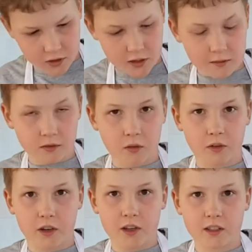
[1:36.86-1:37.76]
look how
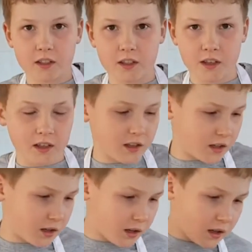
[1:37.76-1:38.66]
frothy it is,
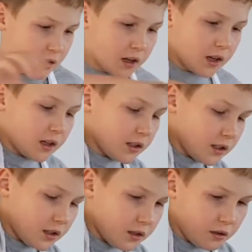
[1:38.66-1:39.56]

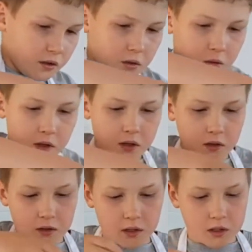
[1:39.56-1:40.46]
and the
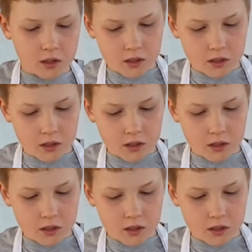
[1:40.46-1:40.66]
oil.